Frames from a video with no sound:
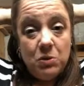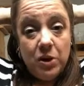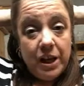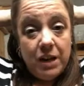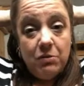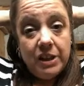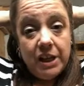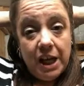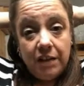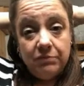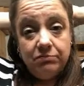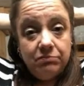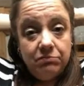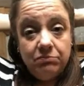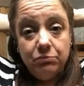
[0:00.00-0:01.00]
okay with that.
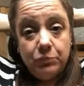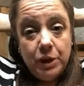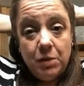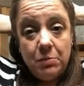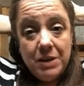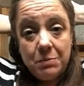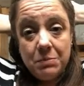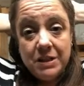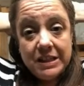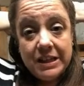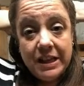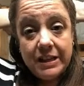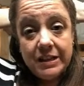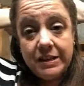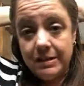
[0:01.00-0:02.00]
We all make
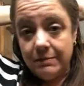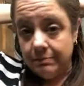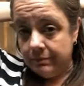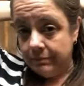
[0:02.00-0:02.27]
mistakes.